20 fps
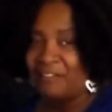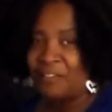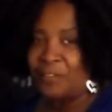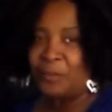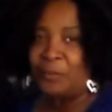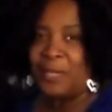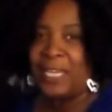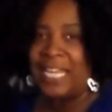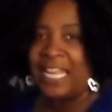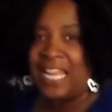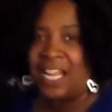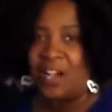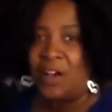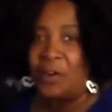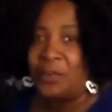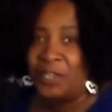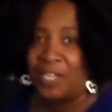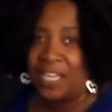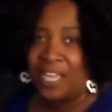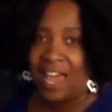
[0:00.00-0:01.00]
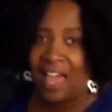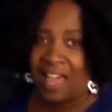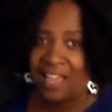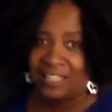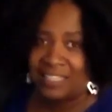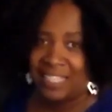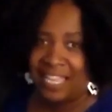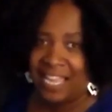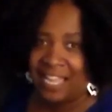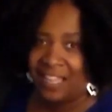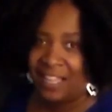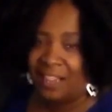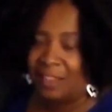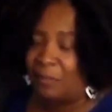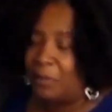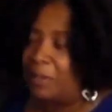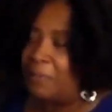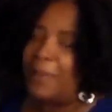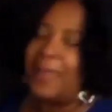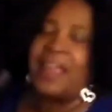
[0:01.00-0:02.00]
after reading Goldilocks and the
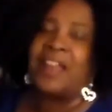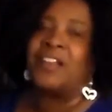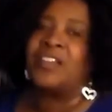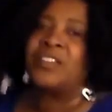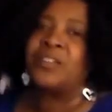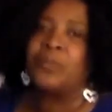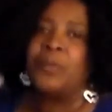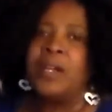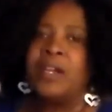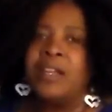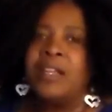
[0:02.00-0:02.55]
Three Bears,